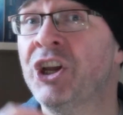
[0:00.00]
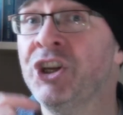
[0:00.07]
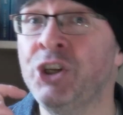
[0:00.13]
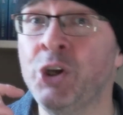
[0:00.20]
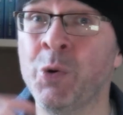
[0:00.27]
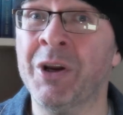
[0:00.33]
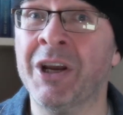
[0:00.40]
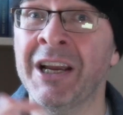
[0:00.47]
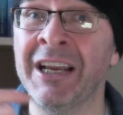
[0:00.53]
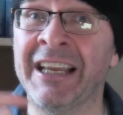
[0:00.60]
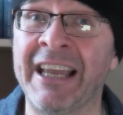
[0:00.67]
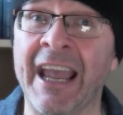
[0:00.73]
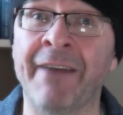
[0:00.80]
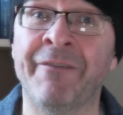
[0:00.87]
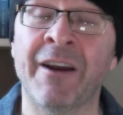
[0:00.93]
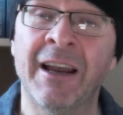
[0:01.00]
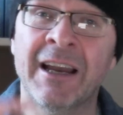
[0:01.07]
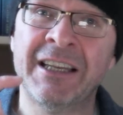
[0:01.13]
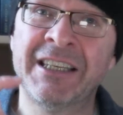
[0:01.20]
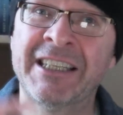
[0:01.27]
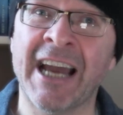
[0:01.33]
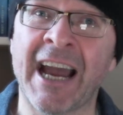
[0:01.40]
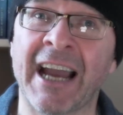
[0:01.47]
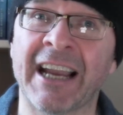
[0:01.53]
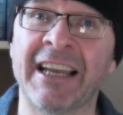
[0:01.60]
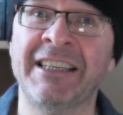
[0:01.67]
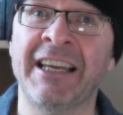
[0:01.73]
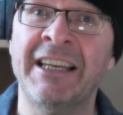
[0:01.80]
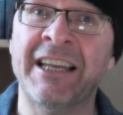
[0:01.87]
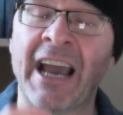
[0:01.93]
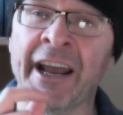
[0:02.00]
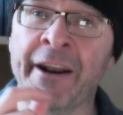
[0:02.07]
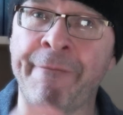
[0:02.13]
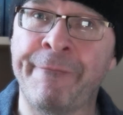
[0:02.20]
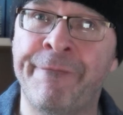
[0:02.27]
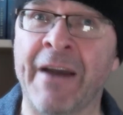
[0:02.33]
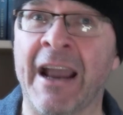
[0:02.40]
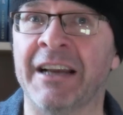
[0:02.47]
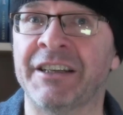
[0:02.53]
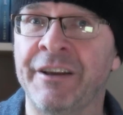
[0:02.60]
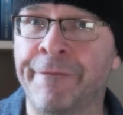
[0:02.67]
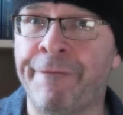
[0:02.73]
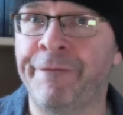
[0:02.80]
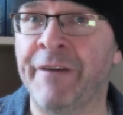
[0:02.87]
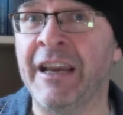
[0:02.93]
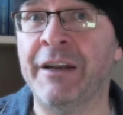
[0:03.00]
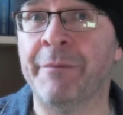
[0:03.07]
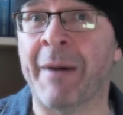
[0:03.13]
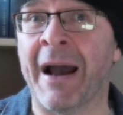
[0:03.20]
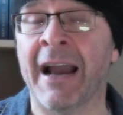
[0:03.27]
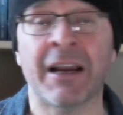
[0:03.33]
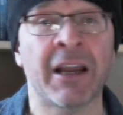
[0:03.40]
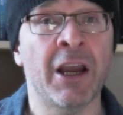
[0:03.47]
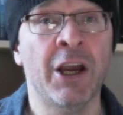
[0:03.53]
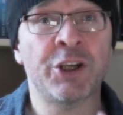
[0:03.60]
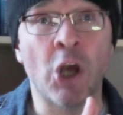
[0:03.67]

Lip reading: you can give targeted and effective feedback